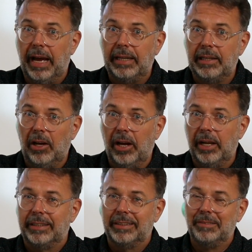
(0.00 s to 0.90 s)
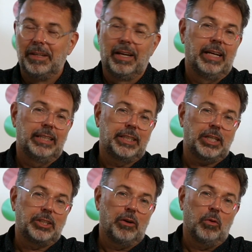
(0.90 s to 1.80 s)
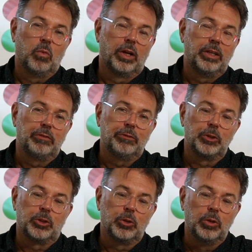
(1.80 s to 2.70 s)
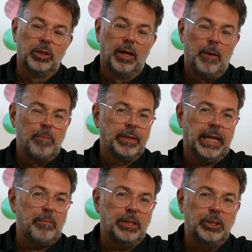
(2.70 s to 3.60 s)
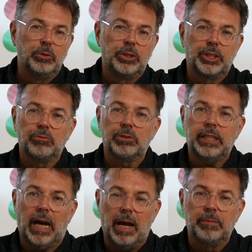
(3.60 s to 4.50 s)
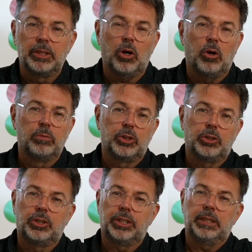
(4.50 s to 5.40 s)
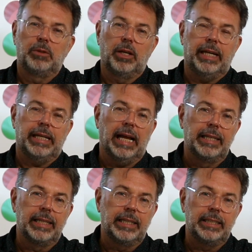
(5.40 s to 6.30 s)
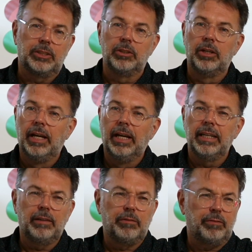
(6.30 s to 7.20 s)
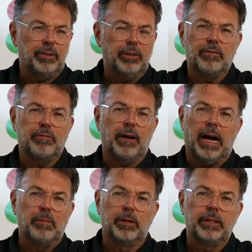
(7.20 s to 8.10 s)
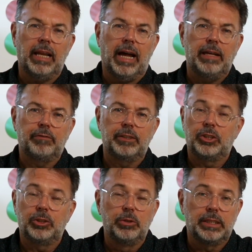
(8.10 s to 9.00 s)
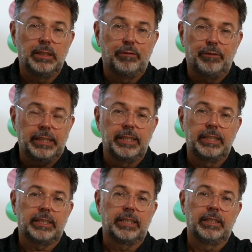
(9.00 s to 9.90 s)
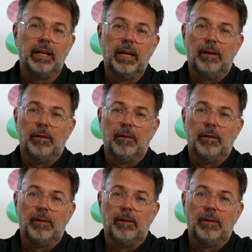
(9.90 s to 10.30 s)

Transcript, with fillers: and learn. It's such a wonderful tool, can be used in retirement homes to stimulate elderly to live a very vibrant life. It's used in fitness and